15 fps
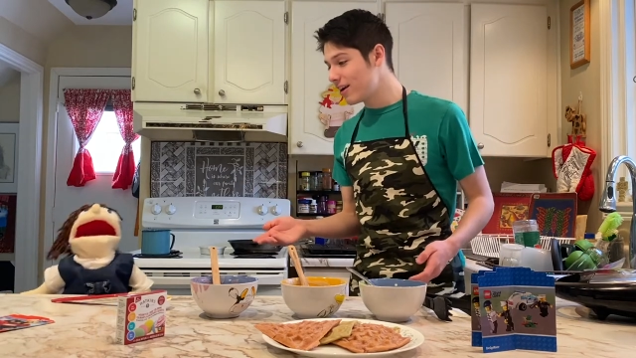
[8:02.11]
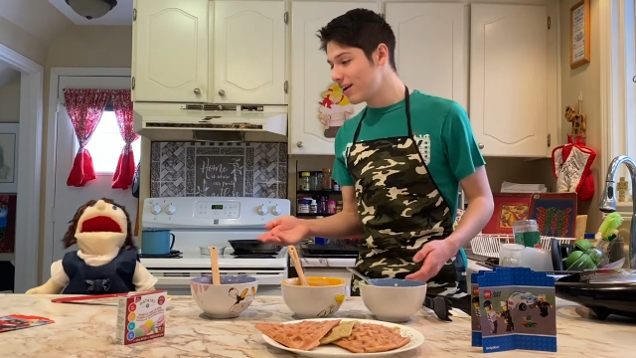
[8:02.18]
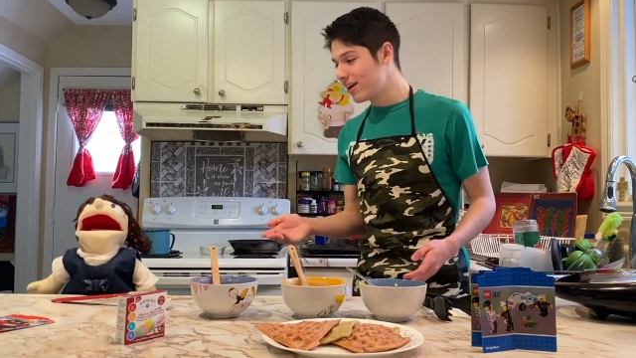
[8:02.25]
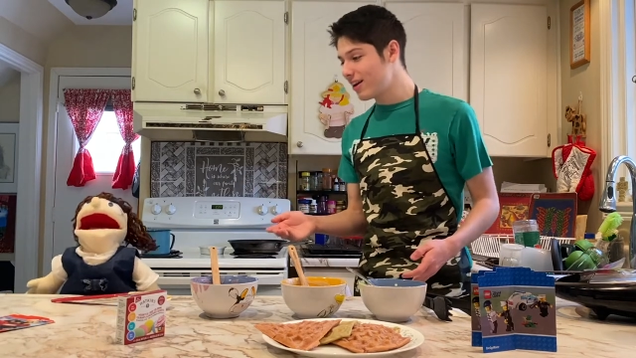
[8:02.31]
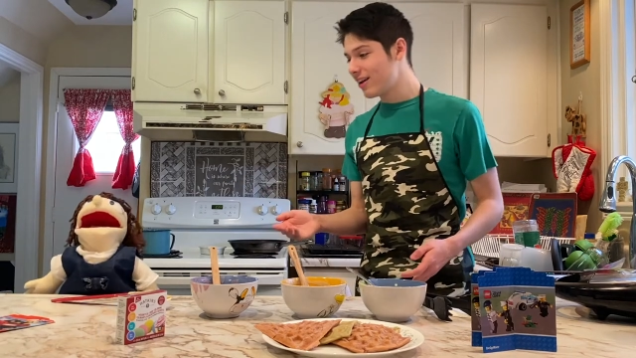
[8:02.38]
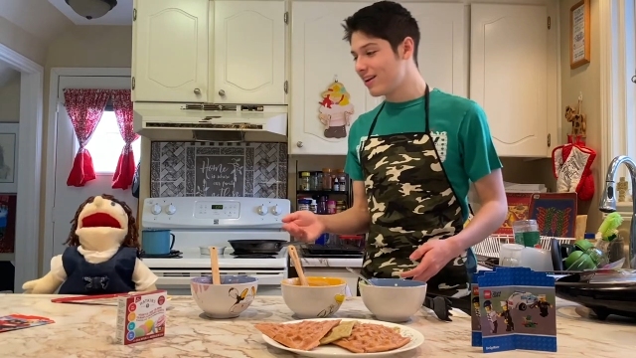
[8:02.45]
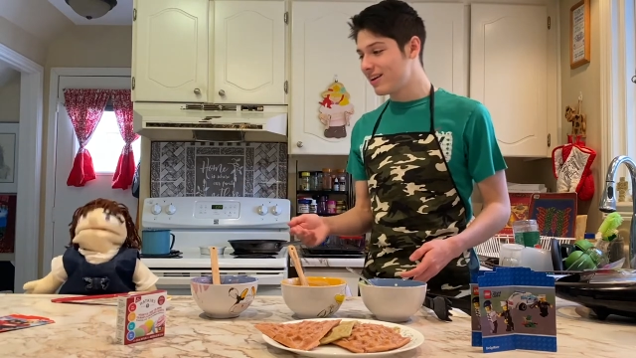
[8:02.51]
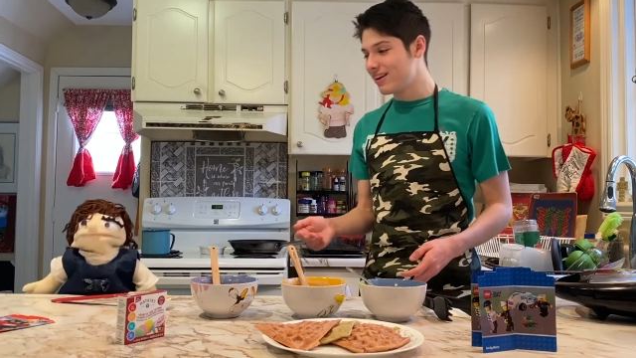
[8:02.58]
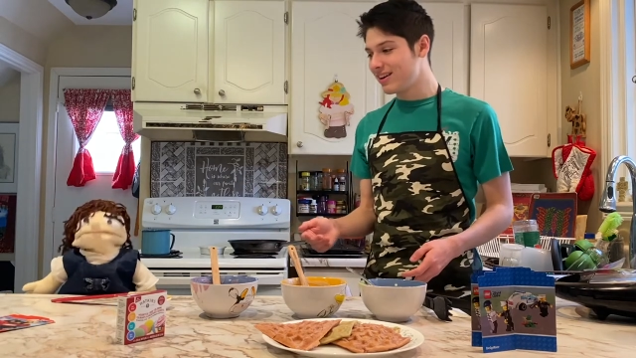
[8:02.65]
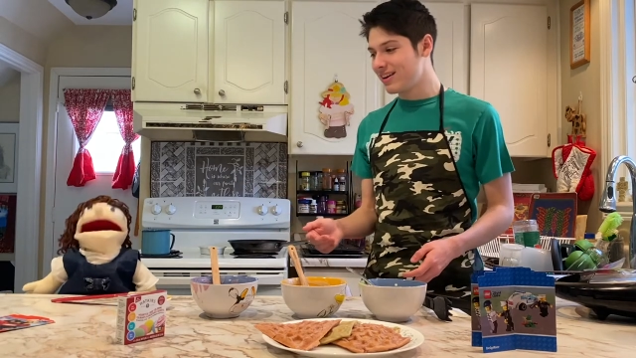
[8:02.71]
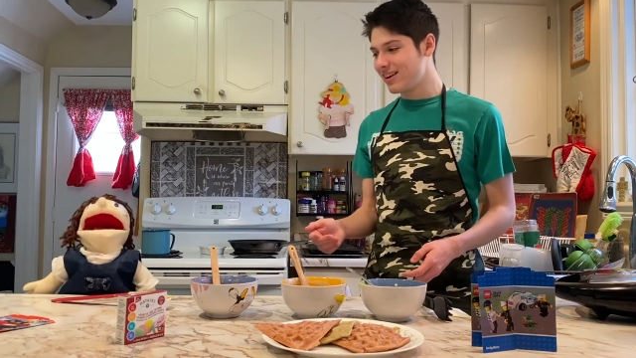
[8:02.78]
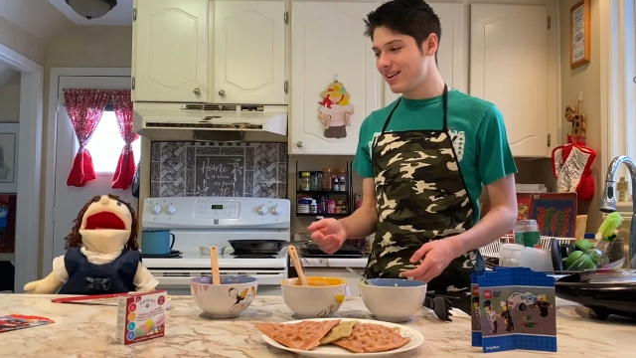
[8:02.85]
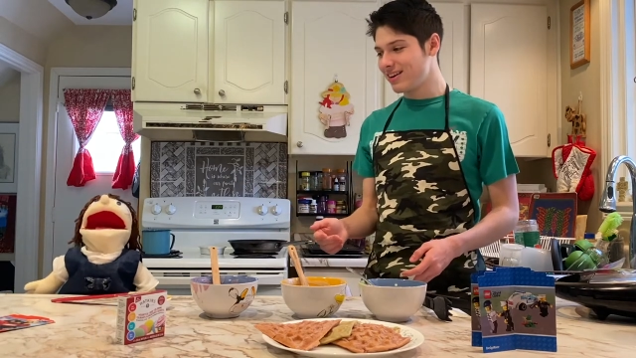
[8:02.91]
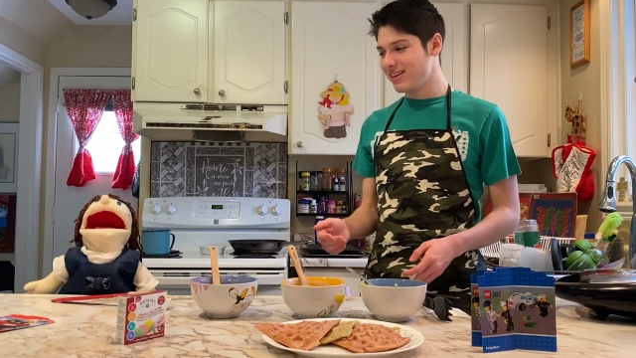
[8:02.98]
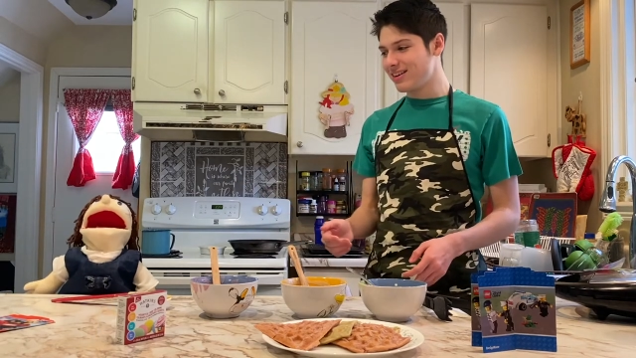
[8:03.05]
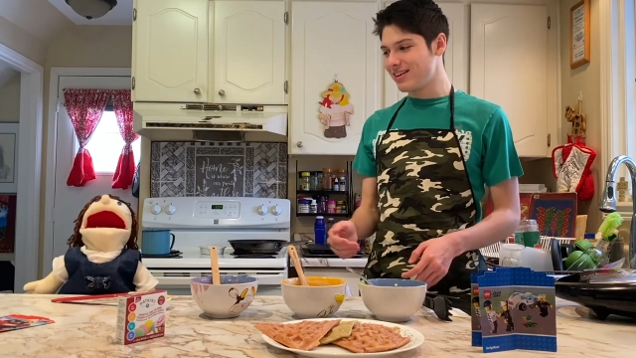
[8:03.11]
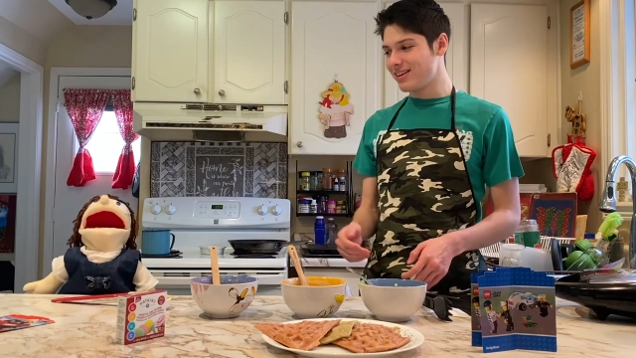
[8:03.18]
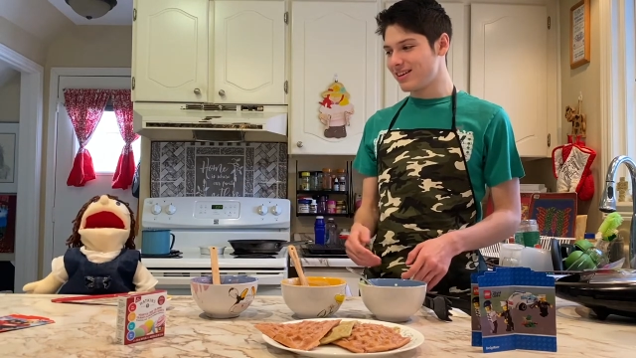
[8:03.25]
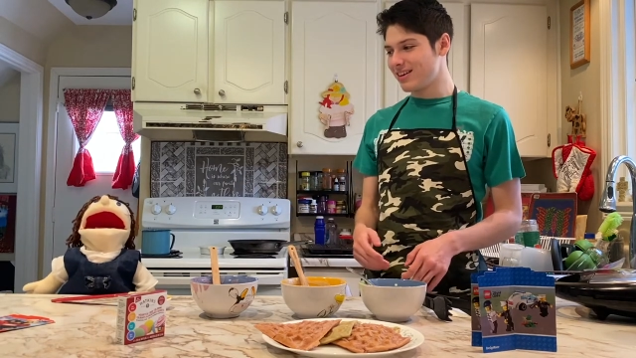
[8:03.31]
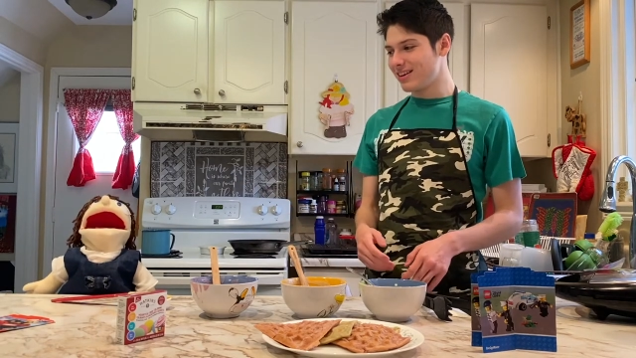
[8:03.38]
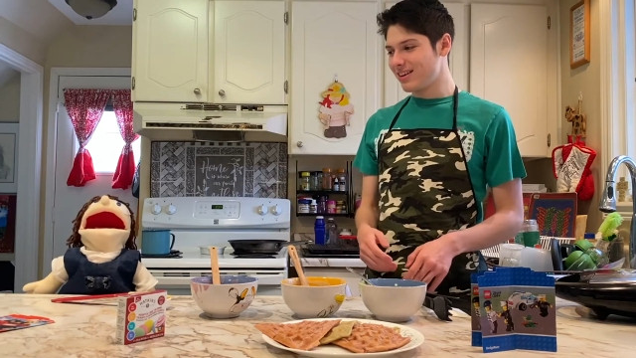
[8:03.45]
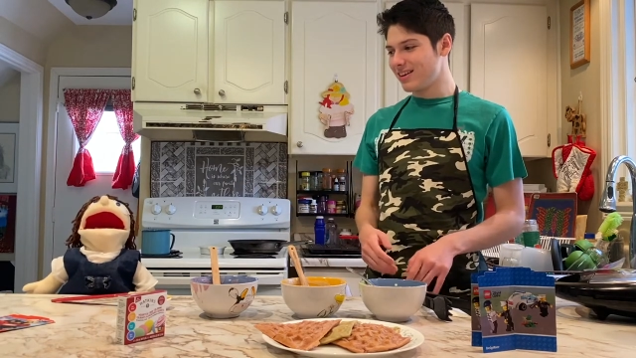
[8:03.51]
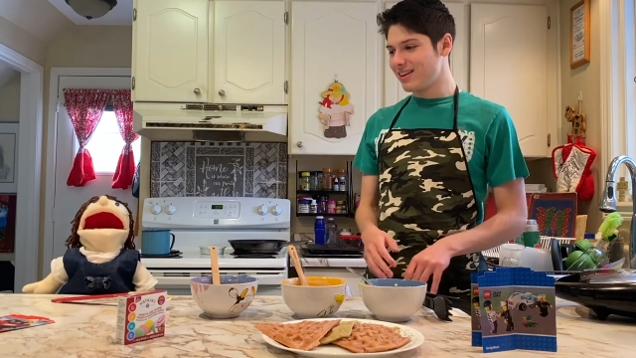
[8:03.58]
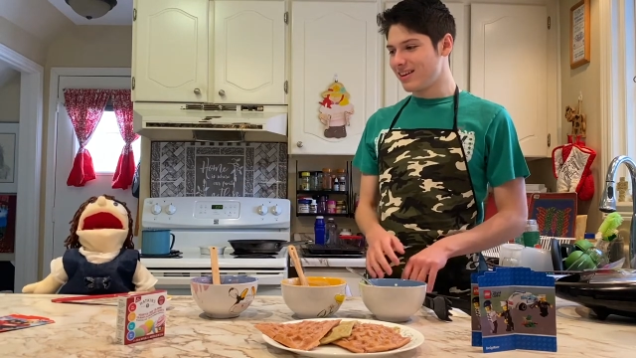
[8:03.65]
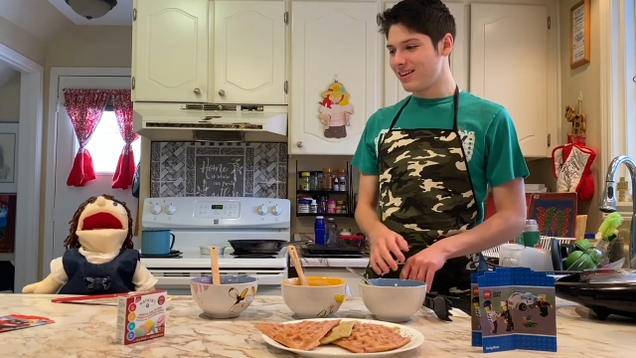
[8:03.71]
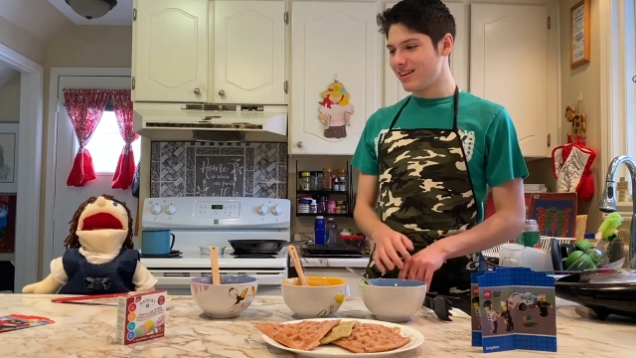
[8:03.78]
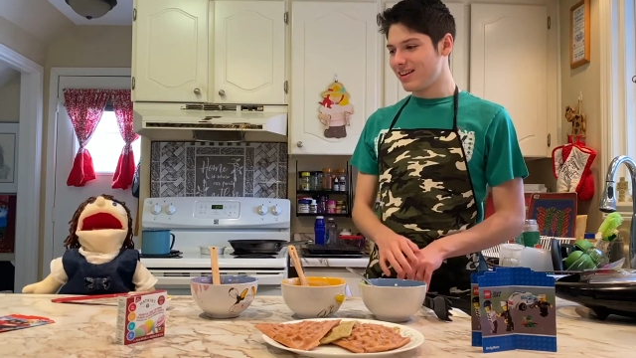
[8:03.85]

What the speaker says: (no one is talking)